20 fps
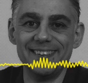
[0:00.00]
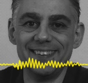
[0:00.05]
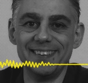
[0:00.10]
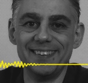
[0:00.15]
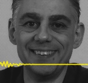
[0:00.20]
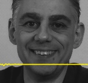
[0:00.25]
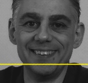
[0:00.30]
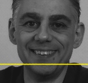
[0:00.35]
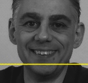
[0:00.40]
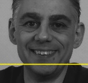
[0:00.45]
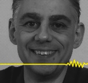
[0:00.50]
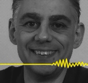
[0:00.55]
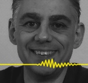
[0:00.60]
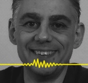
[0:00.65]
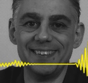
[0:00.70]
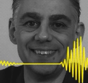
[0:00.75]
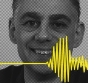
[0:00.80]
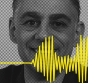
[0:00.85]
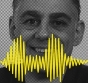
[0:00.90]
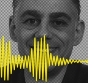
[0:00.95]
it.
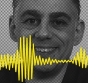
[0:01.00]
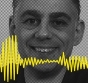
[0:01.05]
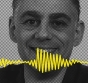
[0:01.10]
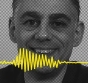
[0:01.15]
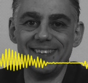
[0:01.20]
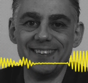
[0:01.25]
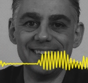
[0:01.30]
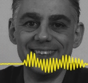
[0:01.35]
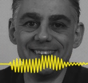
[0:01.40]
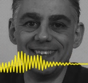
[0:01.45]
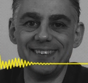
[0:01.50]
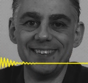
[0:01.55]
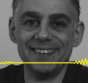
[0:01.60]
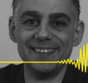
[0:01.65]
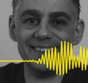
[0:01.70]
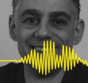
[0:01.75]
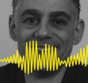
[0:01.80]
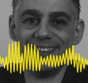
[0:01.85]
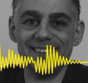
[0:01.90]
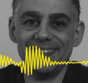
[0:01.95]
And other people
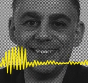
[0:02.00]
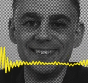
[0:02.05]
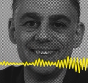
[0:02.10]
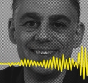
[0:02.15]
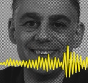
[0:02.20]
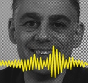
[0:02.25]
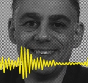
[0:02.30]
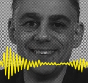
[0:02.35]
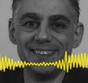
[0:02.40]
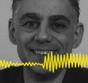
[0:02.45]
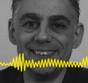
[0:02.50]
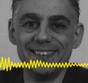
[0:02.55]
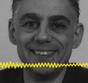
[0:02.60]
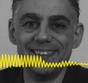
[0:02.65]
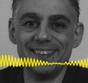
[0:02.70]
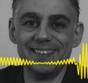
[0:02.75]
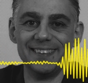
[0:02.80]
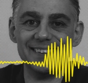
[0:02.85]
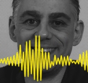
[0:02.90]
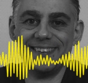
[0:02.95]
will want to sit
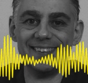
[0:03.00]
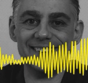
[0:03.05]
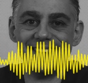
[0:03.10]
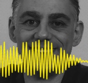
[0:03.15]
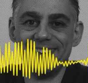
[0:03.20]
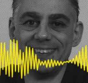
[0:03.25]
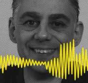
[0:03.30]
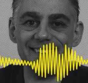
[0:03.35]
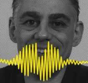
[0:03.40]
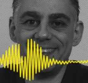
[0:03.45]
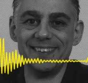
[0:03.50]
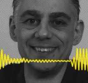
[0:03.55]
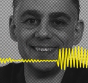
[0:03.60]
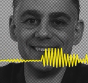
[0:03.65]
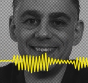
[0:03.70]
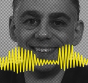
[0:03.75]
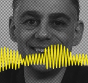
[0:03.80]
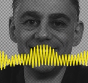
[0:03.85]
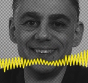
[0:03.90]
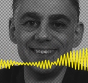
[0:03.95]
down with your
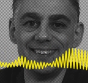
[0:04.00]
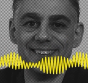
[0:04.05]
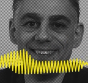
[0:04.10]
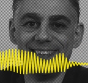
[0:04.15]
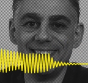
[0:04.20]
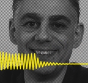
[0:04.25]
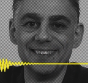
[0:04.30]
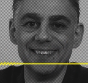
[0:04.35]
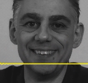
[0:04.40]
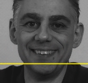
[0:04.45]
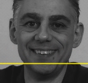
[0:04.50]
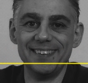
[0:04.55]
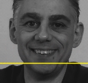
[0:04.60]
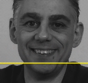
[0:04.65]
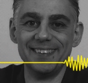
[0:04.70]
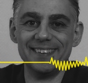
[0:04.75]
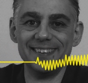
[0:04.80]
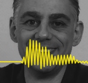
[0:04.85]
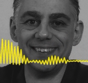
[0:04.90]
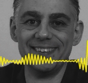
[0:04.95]
walkthrough manual
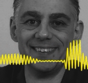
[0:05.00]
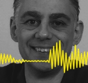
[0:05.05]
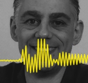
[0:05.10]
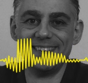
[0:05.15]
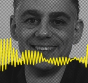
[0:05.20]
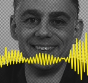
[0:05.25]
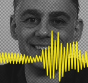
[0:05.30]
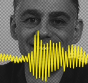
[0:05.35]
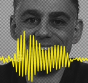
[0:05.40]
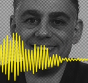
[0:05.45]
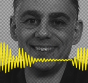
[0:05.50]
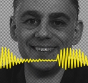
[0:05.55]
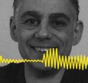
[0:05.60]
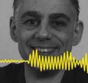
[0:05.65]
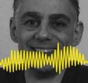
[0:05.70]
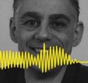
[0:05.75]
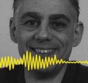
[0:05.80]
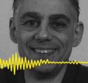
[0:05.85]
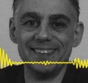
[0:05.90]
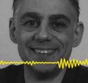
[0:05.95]
and go
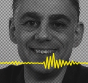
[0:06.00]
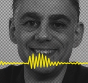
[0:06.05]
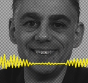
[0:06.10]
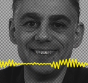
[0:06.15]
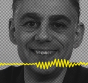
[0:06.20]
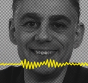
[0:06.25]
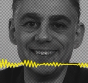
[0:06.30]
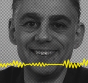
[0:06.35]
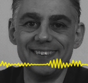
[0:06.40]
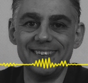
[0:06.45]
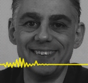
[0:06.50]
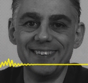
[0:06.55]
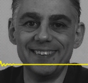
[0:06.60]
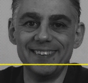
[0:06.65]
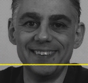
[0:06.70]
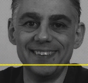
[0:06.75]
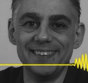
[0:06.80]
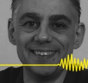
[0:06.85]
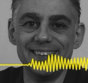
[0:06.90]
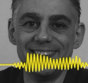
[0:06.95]
through that step by step.
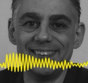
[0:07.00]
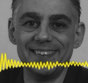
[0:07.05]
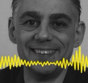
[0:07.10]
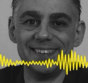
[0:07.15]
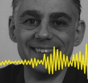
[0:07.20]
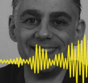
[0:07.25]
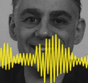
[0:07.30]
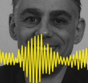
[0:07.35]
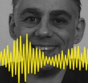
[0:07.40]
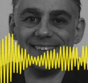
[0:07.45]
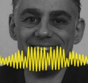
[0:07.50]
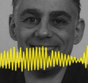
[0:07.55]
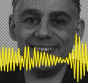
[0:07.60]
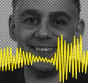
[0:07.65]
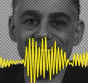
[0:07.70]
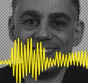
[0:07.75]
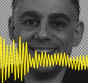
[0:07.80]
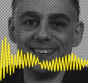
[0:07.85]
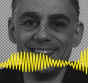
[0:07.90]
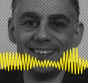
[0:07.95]
And so what you've
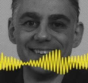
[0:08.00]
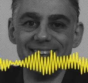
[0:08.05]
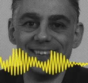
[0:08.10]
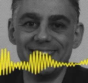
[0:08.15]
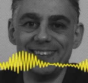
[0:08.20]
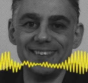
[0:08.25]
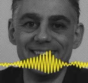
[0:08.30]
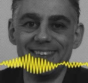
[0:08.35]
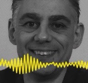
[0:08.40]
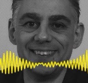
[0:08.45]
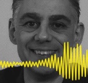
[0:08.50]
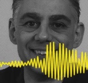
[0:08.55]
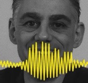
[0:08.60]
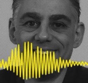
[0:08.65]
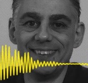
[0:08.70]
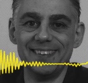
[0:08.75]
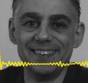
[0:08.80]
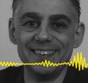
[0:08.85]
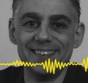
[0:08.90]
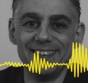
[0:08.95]
done is you have
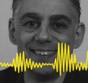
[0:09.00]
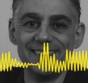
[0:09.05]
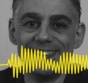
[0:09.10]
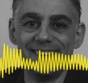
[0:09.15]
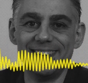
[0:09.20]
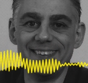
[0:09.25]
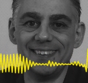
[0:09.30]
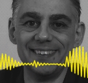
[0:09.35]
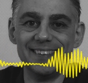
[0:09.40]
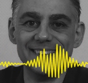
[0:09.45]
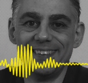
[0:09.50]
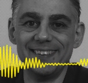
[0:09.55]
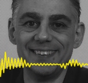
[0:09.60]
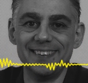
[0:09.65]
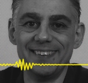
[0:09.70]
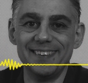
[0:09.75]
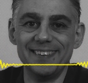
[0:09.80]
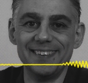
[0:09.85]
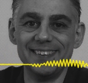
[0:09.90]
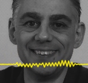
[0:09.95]
reduced the barrier to
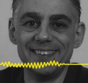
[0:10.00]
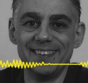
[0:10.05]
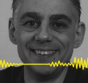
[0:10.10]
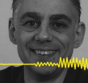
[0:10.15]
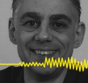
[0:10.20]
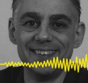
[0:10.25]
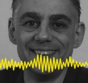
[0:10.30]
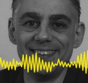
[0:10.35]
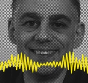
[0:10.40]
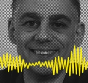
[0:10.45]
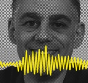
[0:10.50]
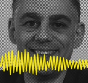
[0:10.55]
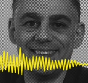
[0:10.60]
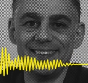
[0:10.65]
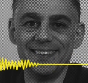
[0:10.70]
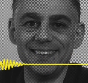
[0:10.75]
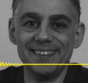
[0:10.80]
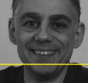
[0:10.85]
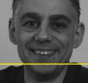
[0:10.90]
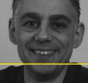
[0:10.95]
entry to your
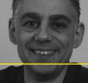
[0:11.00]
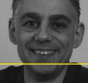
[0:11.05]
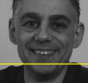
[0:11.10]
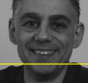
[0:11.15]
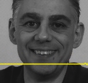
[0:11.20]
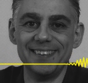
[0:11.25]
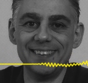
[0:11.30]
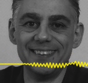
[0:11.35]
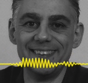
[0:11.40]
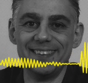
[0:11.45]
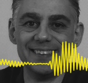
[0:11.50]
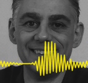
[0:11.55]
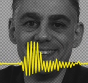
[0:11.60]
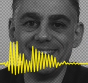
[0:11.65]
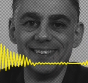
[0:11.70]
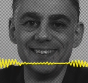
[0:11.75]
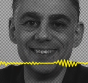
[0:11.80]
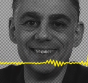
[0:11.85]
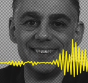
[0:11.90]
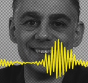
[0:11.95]
game, and
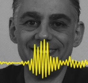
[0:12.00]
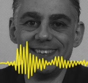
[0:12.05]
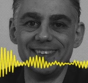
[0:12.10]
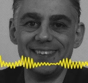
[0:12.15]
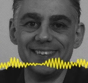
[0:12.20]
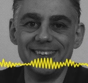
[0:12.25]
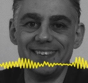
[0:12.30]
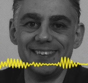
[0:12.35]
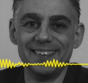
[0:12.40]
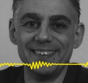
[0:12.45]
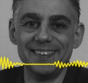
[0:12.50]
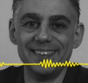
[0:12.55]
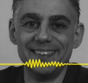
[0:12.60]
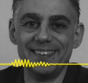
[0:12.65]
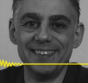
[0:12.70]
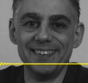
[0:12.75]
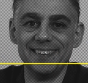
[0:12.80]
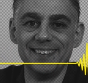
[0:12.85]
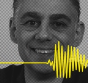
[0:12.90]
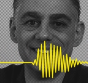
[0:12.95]
that's got to be a good thing.
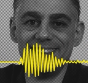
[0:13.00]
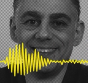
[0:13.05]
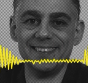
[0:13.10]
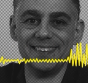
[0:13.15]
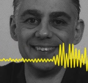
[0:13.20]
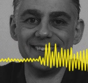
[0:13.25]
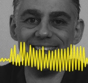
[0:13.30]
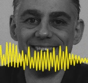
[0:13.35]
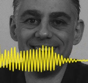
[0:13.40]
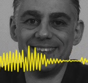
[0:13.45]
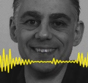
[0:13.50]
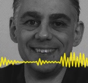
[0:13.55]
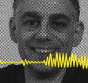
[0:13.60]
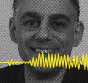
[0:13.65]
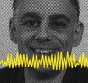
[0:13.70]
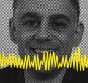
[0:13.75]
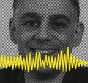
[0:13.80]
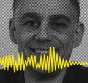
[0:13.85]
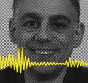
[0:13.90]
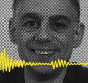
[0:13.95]
But how much
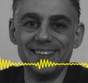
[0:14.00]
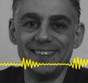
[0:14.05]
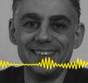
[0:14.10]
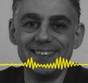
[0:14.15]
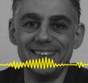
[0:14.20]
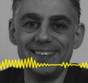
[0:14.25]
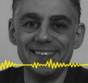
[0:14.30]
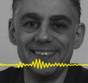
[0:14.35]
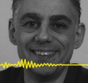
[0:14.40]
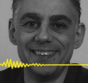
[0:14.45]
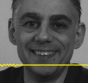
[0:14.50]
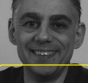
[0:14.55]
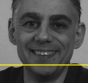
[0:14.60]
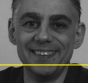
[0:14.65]
time and effort did it take?